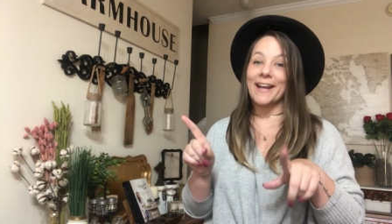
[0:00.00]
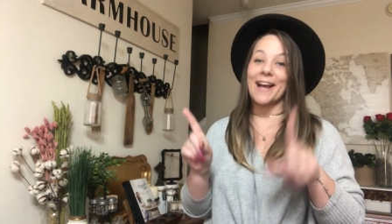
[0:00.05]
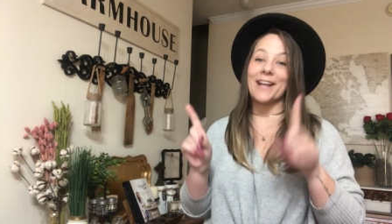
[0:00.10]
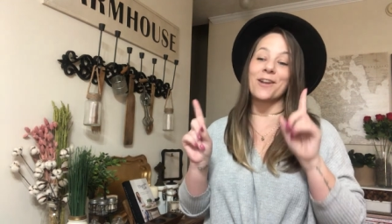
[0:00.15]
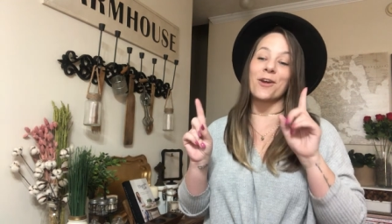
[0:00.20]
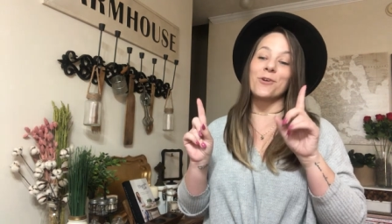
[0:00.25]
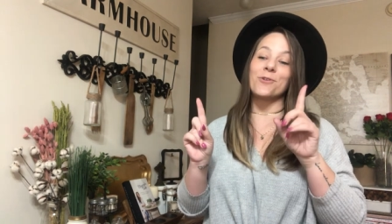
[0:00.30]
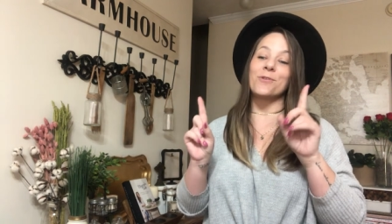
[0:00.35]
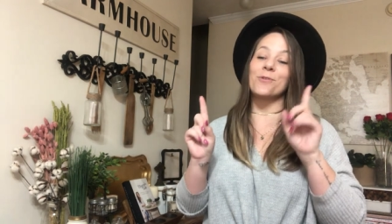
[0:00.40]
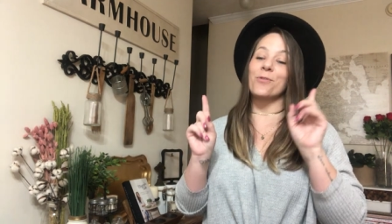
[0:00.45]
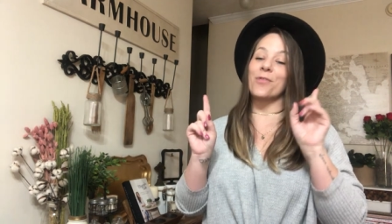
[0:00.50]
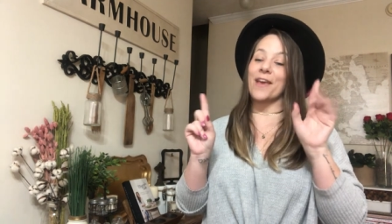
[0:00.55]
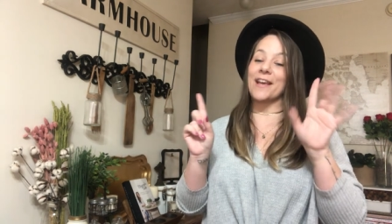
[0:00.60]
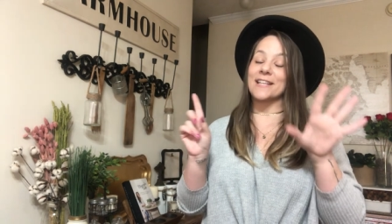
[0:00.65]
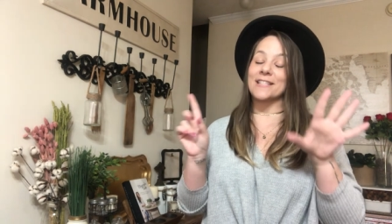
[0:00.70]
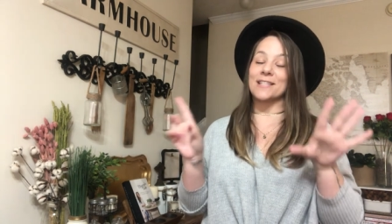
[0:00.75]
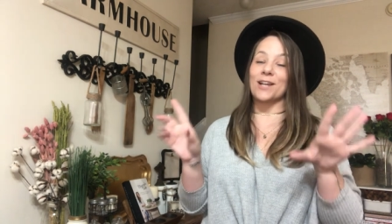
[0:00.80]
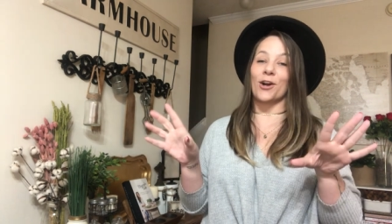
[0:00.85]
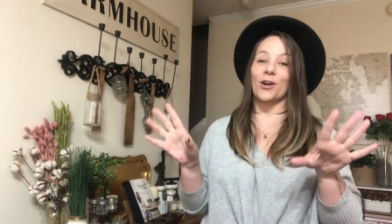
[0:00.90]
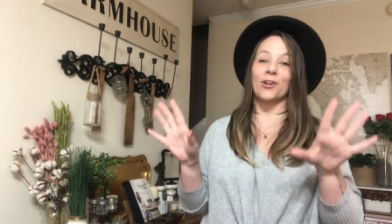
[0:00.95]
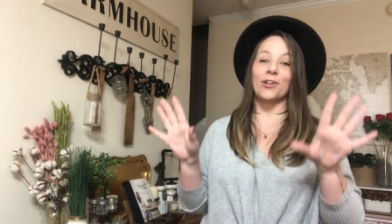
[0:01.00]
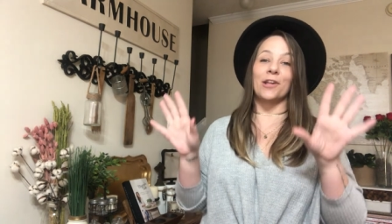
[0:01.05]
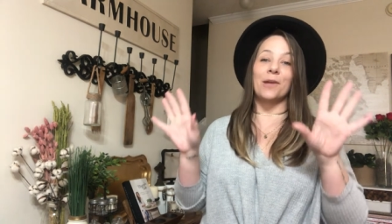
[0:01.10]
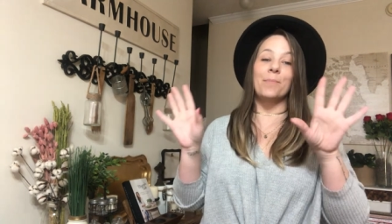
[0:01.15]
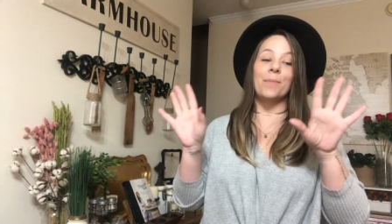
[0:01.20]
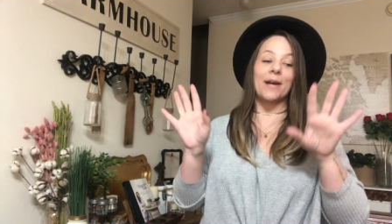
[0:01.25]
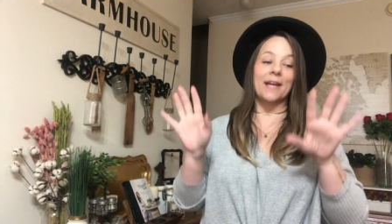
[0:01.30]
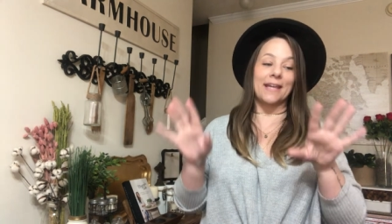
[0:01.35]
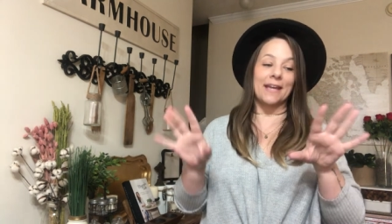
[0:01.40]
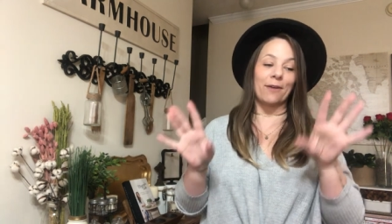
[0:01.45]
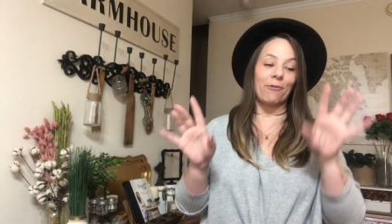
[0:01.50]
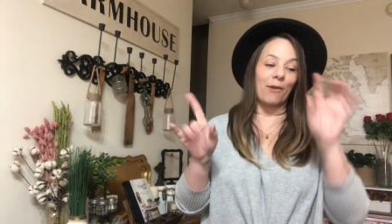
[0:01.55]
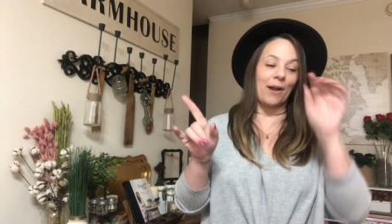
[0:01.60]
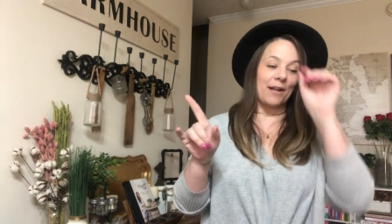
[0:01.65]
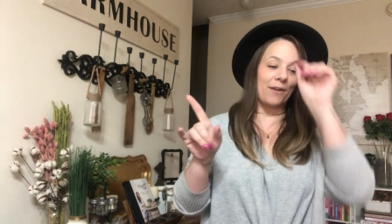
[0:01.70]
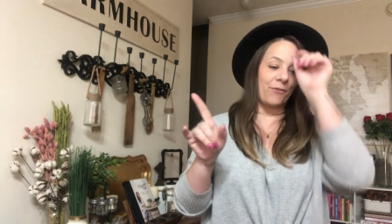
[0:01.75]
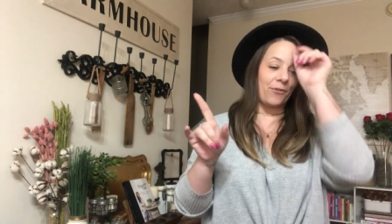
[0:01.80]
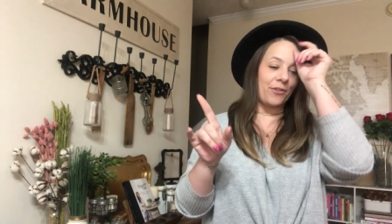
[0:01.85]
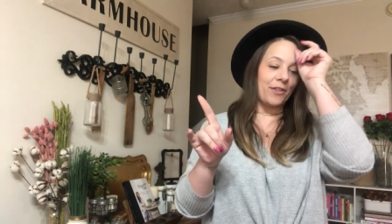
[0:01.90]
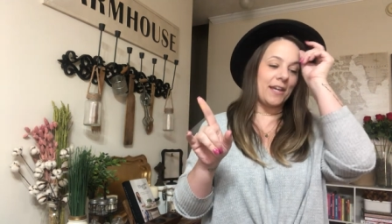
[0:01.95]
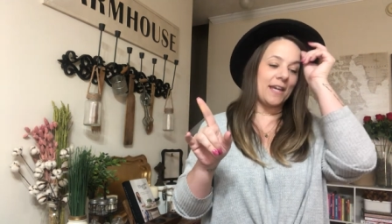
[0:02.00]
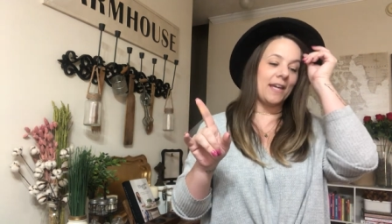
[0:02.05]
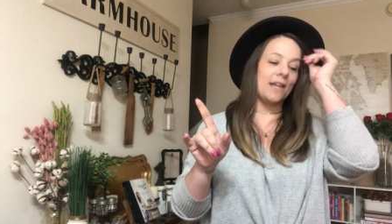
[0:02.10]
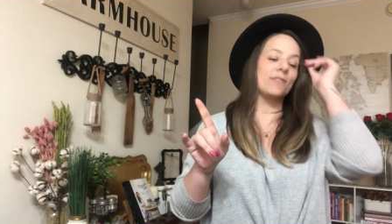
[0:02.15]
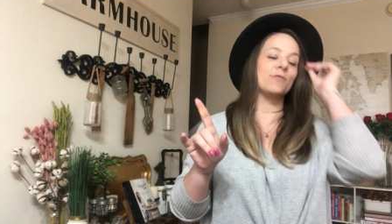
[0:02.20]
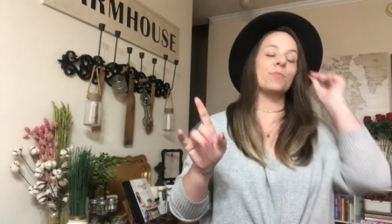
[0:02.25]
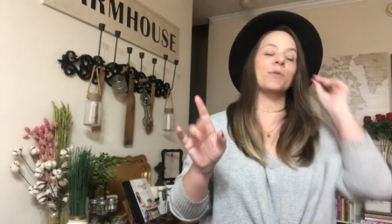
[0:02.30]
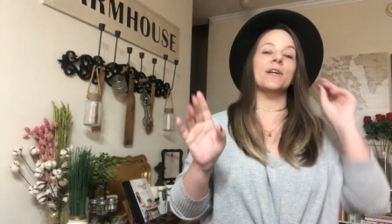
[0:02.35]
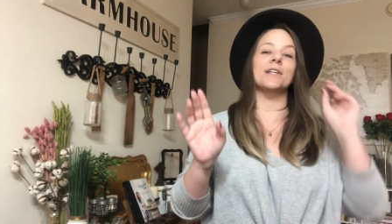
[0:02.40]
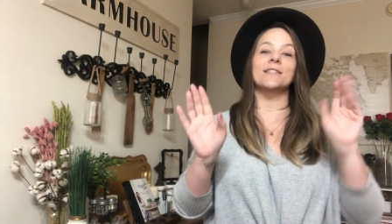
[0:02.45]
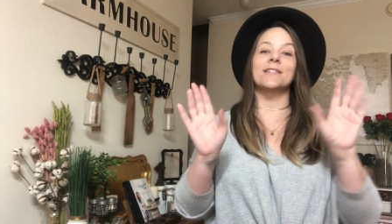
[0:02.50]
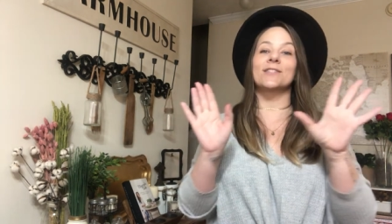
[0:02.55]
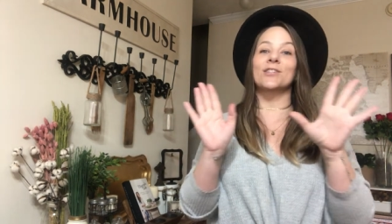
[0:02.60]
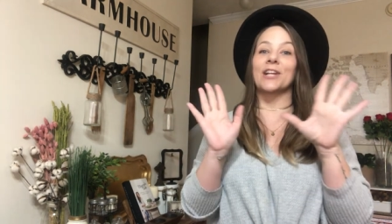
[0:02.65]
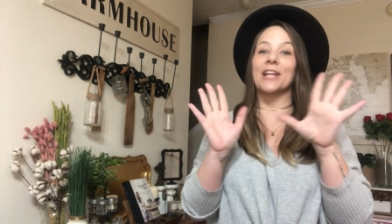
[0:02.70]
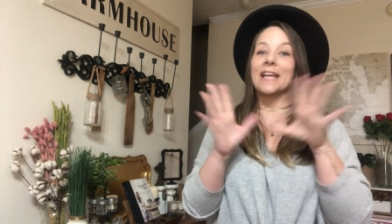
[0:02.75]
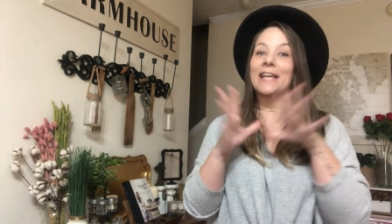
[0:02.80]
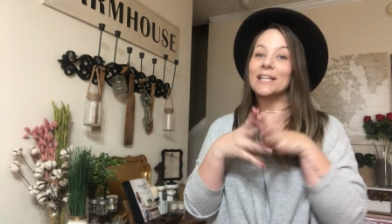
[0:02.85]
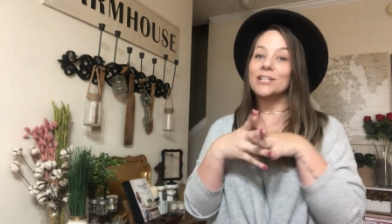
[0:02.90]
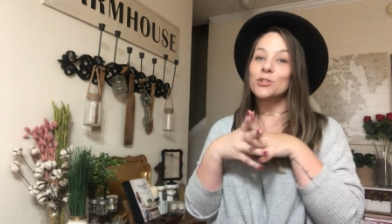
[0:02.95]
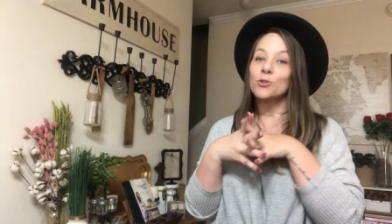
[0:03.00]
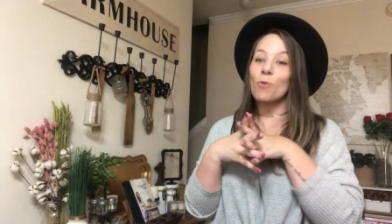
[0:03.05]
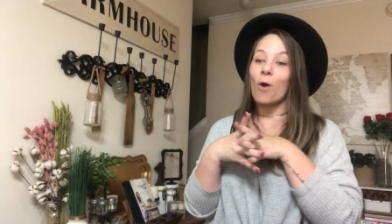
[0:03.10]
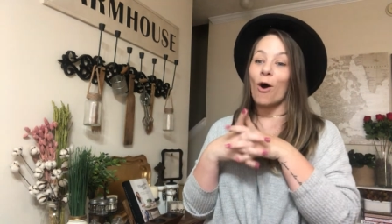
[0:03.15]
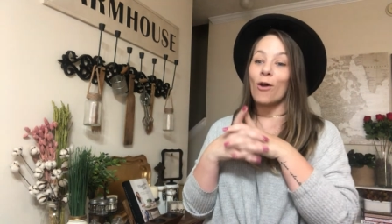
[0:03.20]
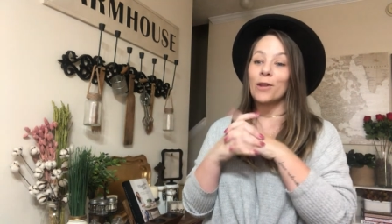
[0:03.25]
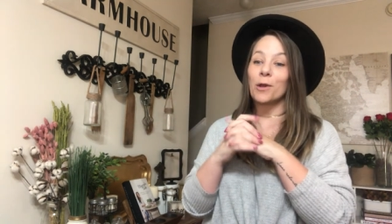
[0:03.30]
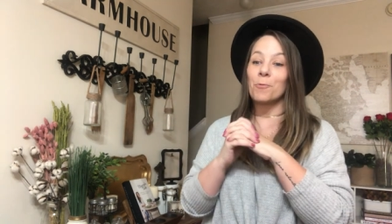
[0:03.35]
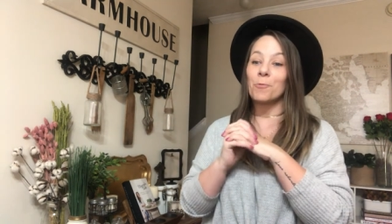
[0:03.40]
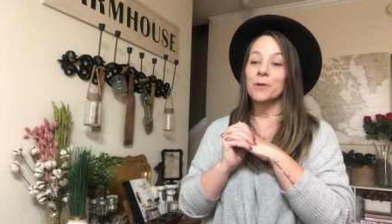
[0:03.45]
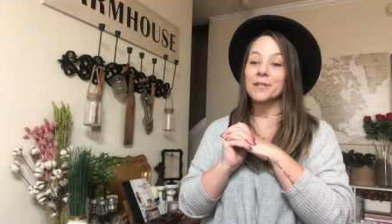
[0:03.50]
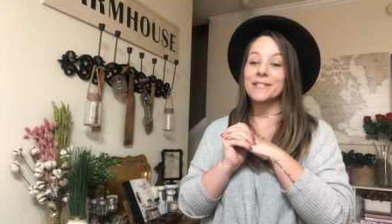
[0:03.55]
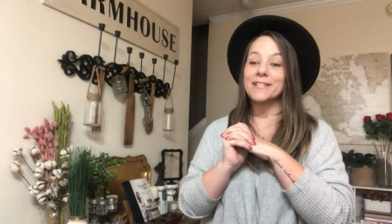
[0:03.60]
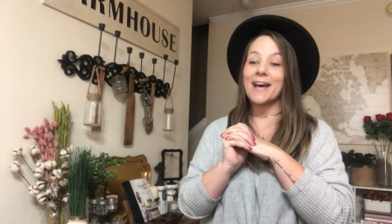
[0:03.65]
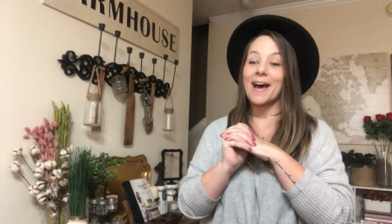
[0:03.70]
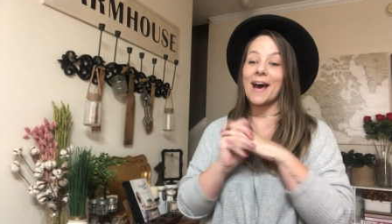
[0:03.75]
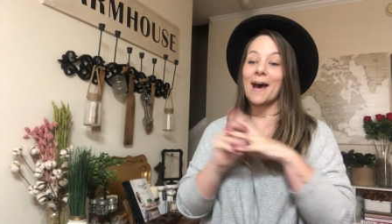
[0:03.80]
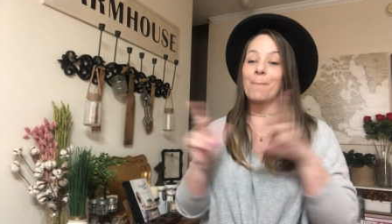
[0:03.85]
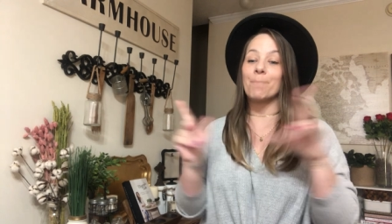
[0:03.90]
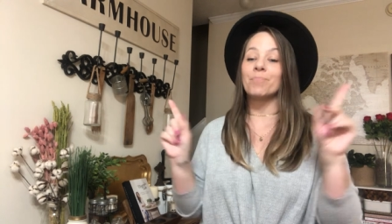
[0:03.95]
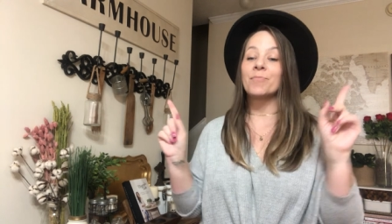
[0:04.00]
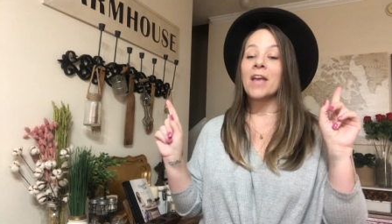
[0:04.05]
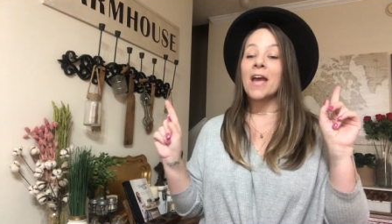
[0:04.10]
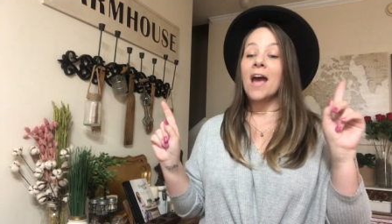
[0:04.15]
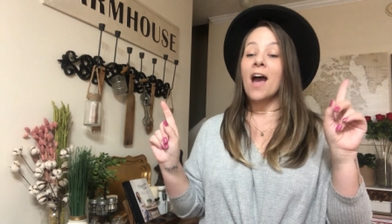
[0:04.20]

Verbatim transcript: I know you think it's early, but get ready for the gifts because it's gonna hit you all at one time.